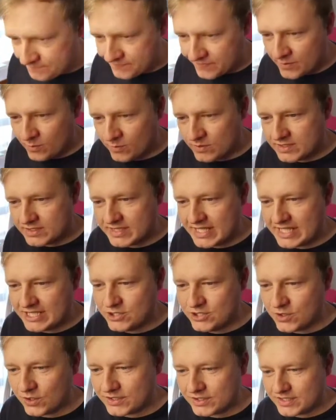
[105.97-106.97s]
Wasn't that
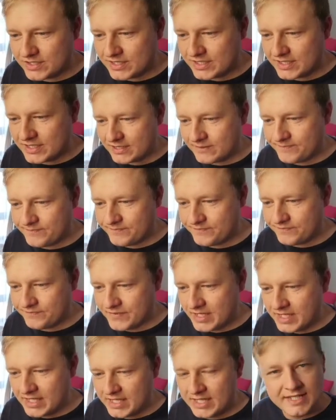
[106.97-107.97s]
John Cena?
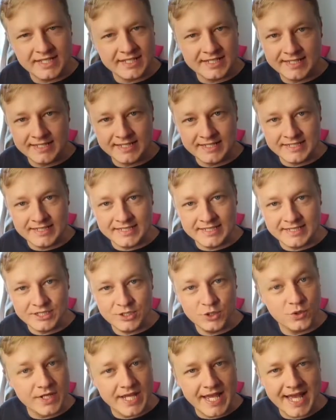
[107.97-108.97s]

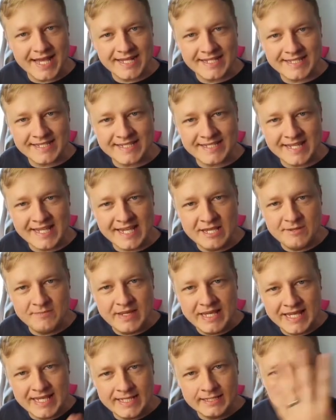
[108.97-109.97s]
You can't see
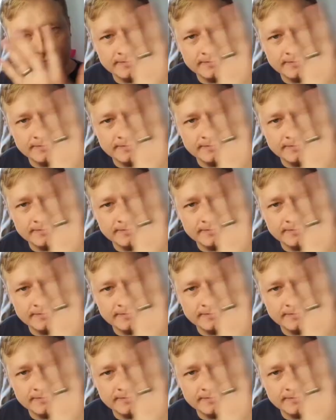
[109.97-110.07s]
me.